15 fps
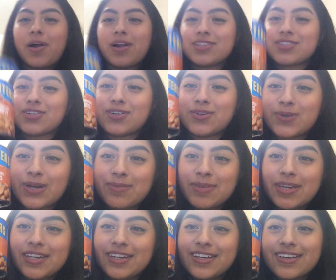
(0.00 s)
So I'm
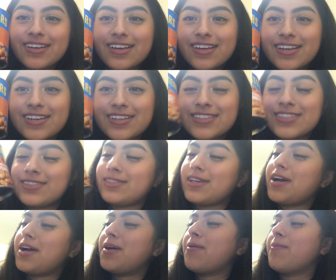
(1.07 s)
eating
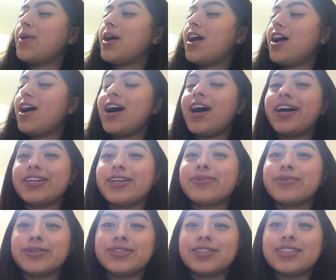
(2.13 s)
some honey
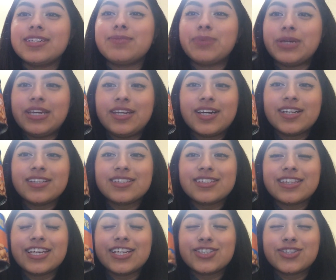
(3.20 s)
roasted peanuts.
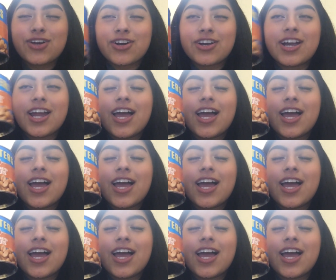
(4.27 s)
These are